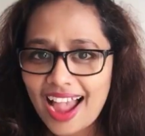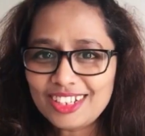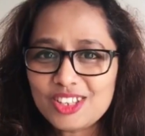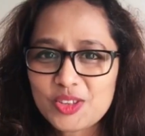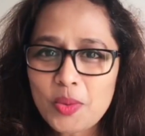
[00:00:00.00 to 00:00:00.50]
And
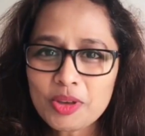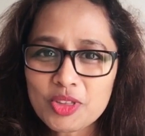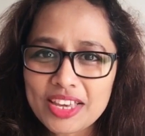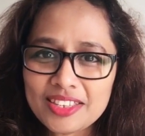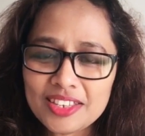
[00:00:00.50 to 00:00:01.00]
it's so
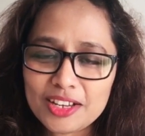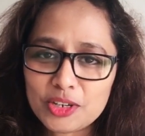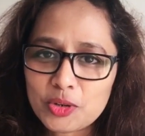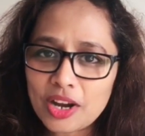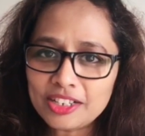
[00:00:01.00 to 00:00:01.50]
much easier
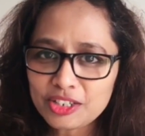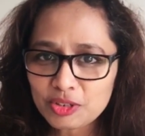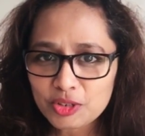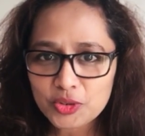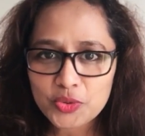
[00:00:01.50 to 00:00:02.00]
to continue
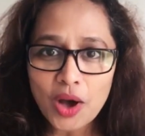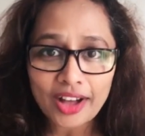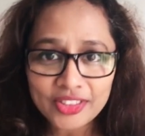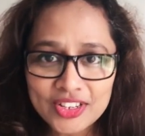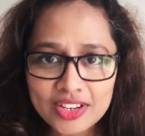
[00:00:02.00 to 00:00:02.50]
to do
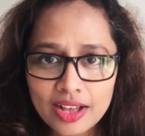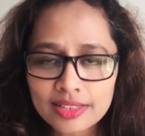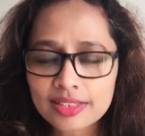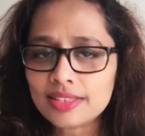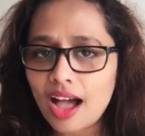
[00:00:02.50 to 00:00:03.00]
other
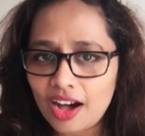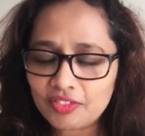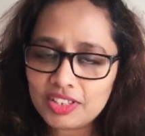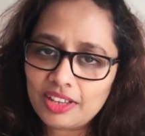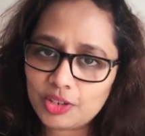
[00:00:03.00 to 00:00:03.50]
tasks
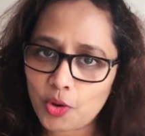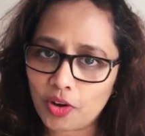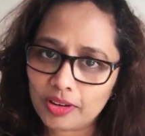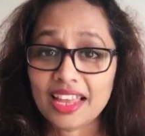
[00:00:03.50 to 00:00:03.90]
after that call.